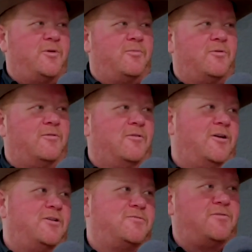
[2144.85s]
Some people don't
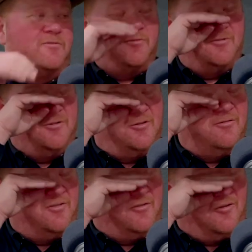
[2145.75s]
realize we've
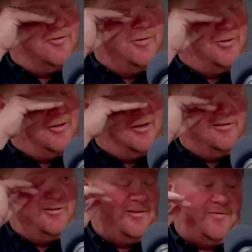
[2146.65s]
grown up a
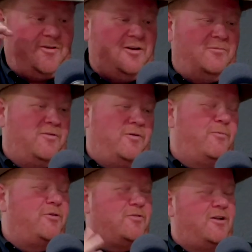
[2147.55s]
lot, and that's fine.
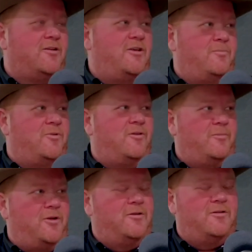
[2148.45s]
But when we try to keep
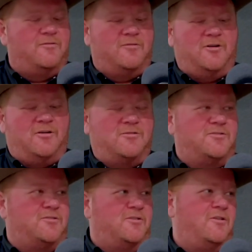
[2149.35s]
the demeanor, of we're not
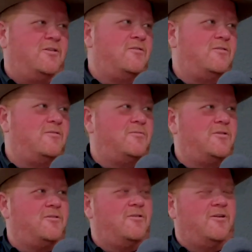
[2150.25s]
going to sit there.
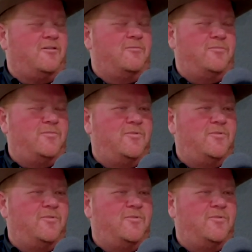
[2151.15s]
No, we're not going to correct them.